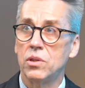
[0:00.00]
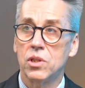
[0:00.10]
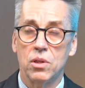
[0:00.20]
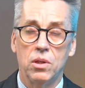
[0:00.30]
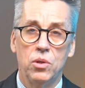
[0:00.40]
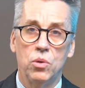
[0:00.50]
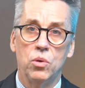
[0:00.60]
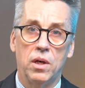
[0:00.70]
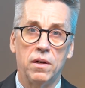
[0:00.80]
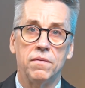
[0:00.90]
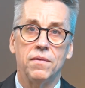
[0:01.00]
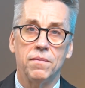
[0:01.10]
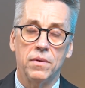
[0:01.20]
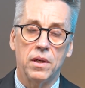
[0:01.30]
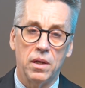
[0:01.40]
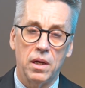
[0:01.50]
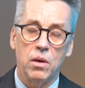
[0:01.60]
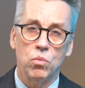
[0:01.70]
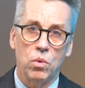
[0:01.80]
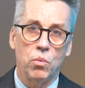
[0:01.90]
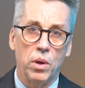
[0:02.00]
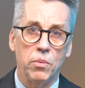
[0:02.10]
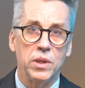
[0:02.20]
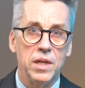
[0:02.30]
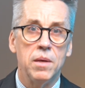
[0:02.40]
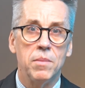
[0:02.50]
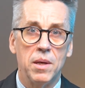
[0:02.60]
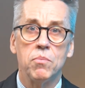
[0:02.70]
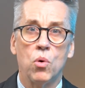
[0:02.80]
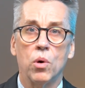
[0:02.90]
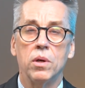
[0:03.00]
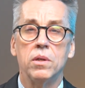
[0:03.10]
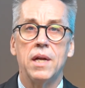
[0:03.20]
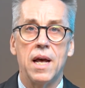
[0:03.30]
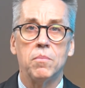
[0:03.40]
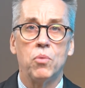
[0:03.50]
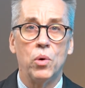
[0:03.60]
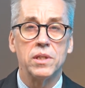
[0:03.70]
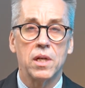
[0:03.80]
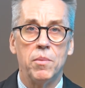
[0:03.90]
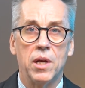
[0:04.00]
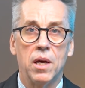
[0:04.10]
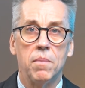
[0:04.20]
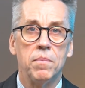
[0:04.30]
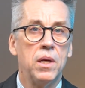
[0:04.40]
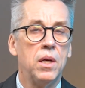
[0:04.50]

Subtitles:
slew of what we would deem important data points coming up,